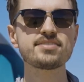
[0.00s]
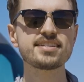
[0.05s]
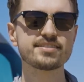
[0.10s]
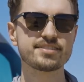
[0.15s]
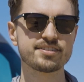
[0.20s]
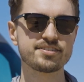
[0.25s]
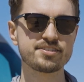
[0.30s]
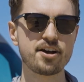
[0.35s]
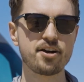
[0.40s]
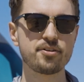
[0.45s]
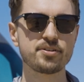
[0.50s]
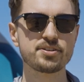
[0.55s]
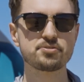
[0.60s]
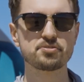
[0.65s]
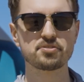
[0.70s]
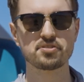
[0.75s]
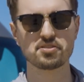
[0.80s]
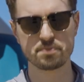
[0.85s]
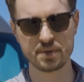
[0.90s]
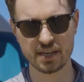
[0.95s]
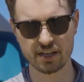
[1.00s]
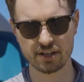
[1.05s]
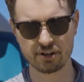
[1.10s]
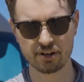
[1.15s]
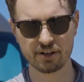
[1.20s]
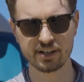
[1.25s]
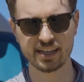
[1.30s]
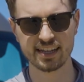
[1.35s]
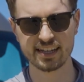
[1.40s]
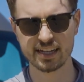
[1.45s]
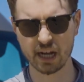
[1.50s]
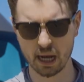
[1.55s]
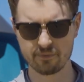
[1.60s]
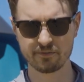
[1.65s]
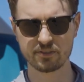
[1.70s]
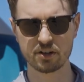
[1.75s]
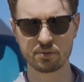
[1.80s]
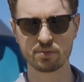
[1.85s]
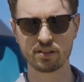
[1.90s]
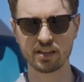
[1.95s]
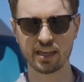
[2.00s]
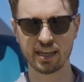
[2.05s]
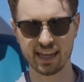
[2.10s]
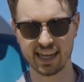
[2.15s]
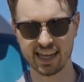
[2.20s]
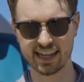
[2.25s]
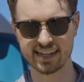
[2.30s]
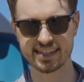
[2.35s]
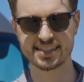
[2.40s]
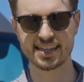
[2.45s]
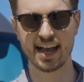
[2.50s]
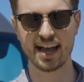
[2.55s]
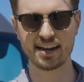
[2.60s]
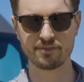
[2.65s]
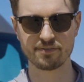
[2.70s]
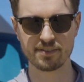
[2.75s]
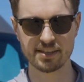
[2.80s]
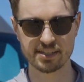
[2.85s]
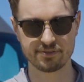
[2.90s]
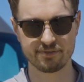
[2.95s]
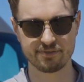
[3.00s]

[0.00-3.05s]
need to know in order to be cooking comfortably inside of this